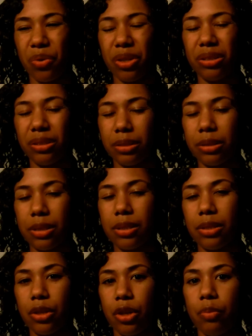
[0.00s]
It'll
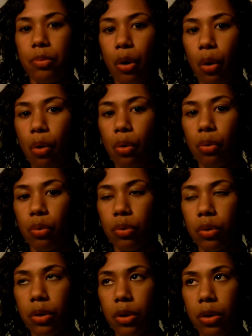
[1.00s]
disturb the
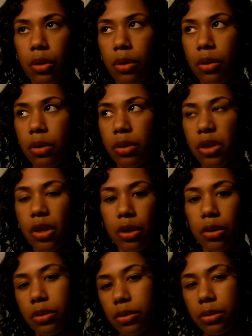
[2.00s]
whole
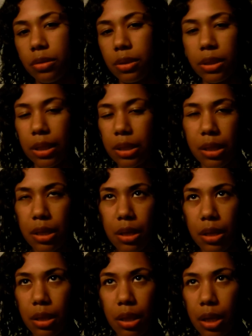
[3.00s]
curl
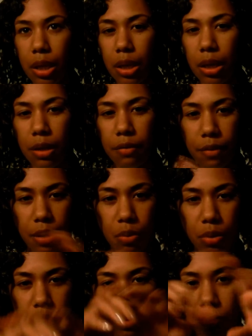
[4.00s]
setting thingy if I
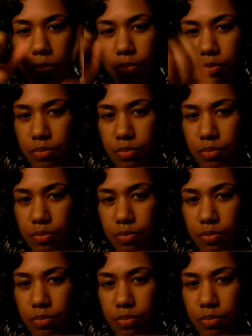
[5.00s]
were to